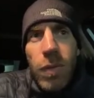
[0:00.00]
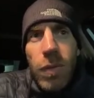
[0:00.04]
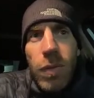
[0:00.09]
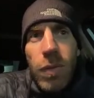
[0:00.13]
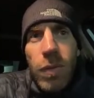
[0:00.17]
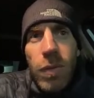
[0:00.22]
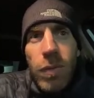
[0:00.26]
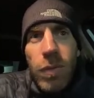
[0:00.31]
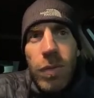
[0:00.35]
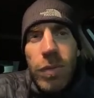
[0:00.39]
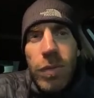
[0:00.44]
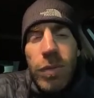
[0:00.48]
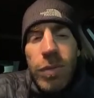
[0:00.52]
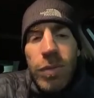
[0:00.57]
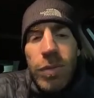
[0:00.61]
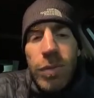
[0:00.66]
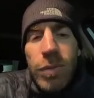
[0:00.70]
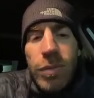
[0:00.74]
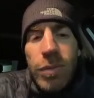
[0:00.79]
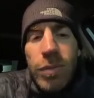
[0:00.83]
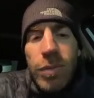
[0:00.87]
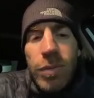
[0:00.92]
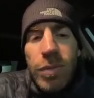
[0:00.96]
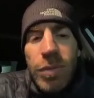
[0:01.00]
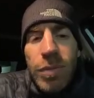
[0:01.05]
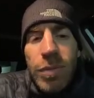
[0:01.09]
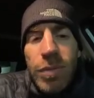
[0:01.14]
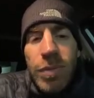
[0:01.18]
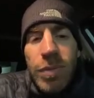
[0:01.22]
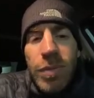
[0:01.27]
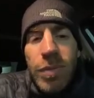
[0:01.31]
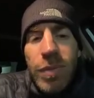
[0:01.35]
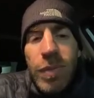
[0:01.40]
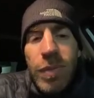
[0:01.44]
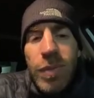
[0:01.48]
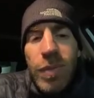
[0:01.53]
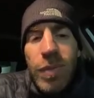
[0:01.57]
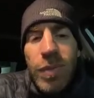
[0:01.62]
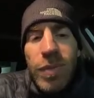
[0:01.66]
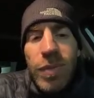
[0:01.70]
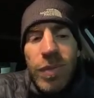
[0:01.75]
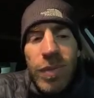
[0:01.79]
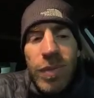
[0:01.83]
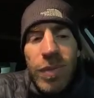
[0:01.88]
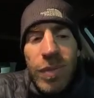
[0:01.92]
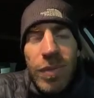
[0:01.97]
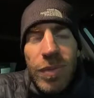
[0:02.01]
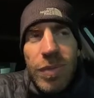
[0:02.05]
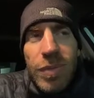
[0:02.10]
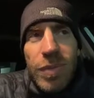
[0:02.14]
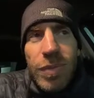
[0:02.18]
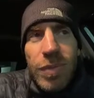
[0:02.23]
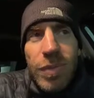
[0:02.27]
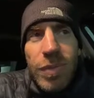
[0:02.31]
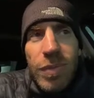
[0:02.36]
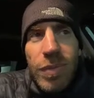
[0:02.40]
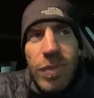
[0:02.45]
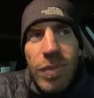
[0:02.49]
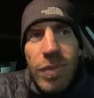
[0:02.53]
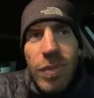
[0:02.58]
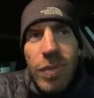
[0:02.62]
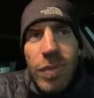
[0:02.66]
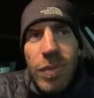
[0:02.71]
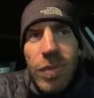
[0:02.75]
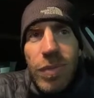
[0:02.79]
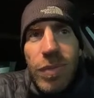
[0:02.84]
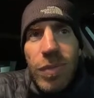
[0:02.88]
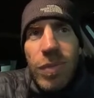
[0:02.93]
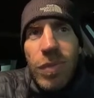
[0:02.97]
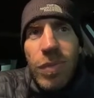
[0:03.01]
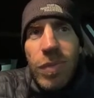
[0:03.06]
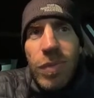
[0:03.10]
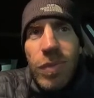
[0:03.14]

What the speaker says: No words are spoken by the person on screen.